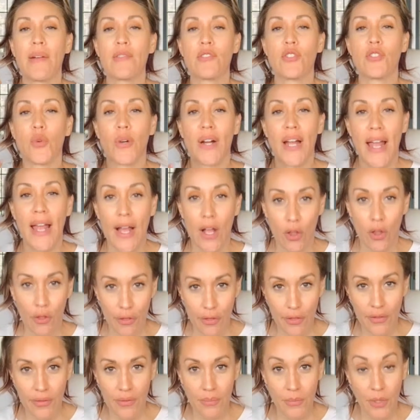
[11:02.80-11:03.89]
your health,
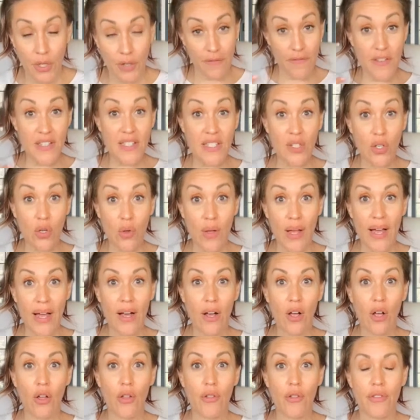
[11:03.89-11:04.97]
your physical
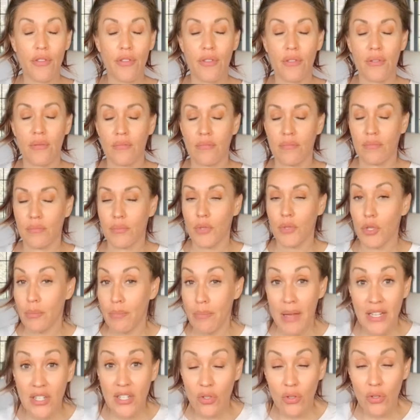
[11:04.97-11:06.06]
health, your
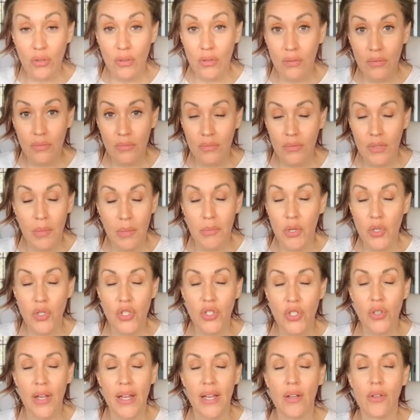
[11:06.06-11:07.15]
mental,
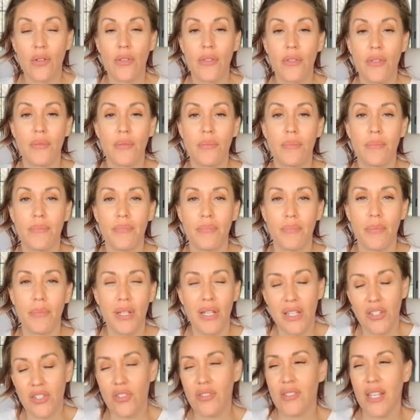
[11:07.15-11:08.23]
emotional health. But
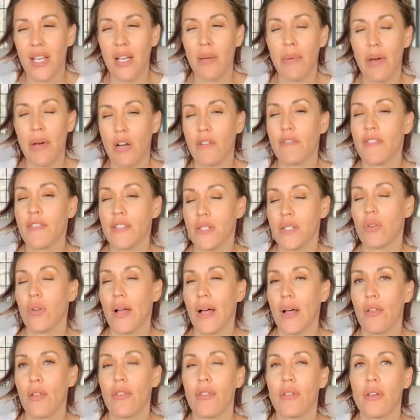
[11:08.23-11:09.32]
let's just think about our physical
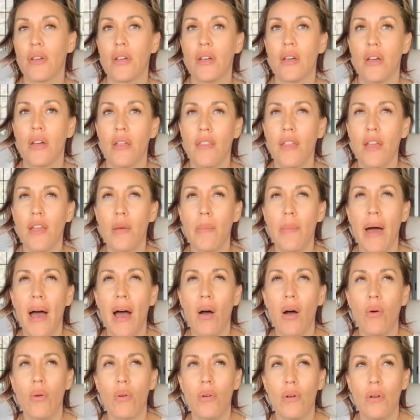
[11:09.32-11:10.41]
health. Think
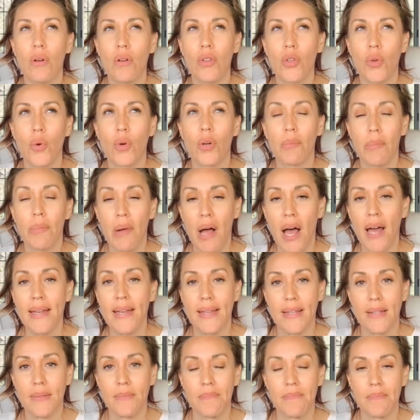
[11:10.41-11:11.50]
about your
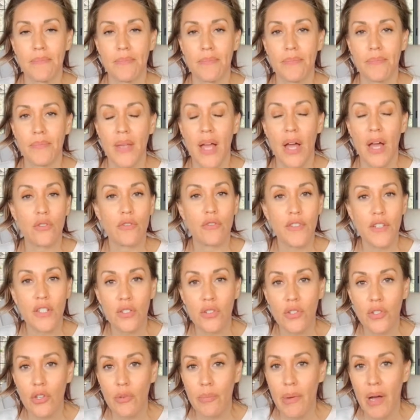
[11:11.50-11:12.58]
body, how you feel
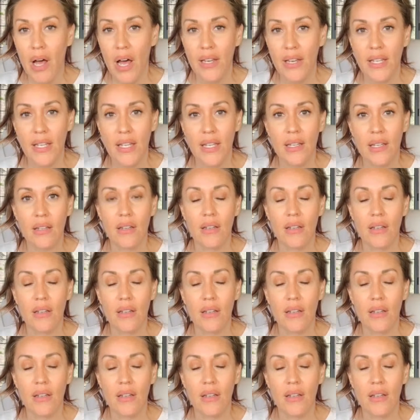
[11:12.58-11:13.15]
in your body,